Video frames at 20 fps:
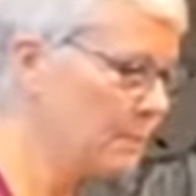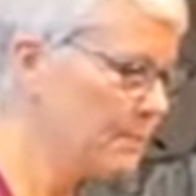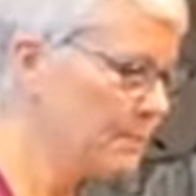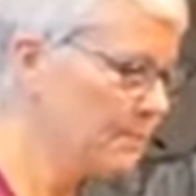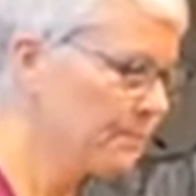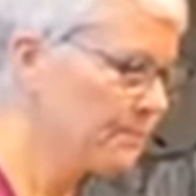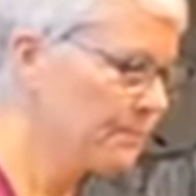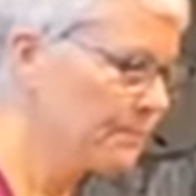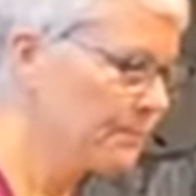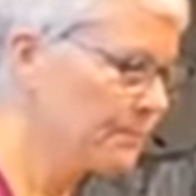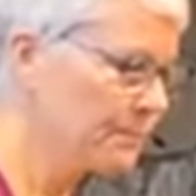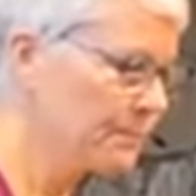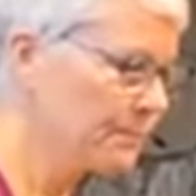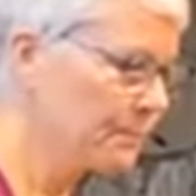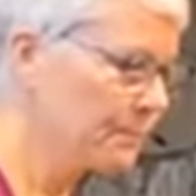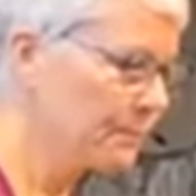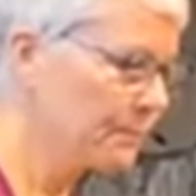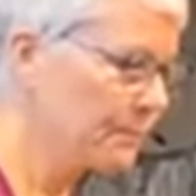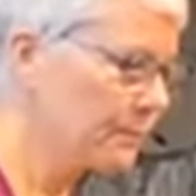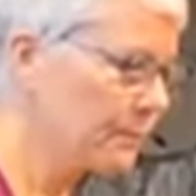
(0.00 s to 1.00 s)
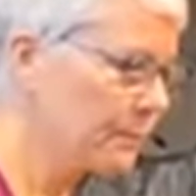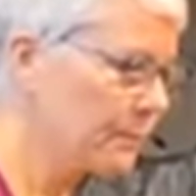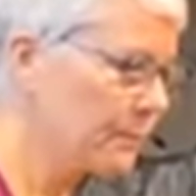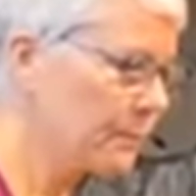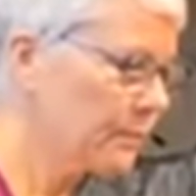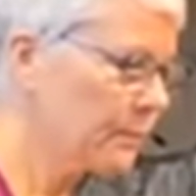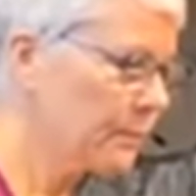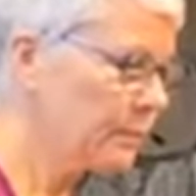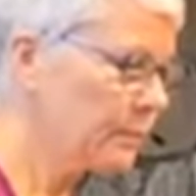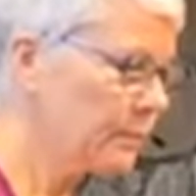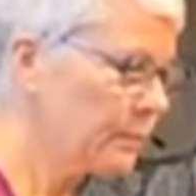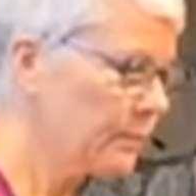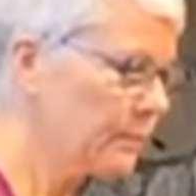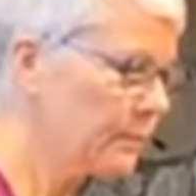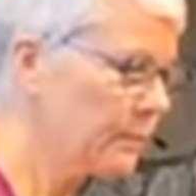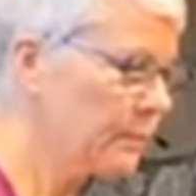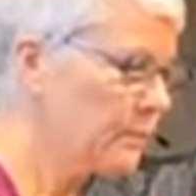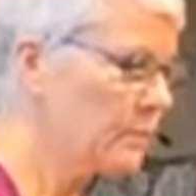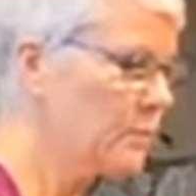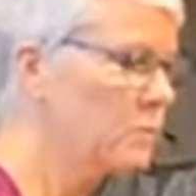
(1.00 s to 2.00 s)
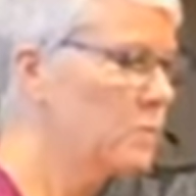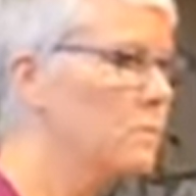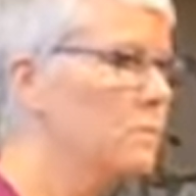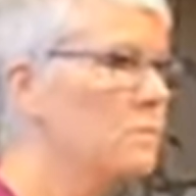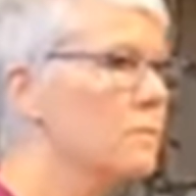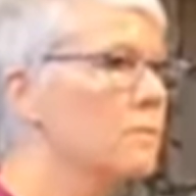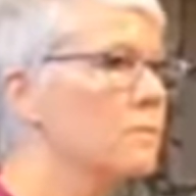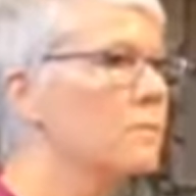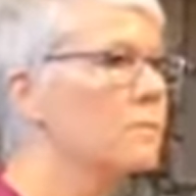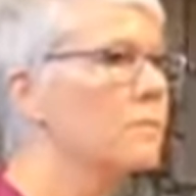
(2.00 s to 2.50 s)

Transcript: (no one is talking)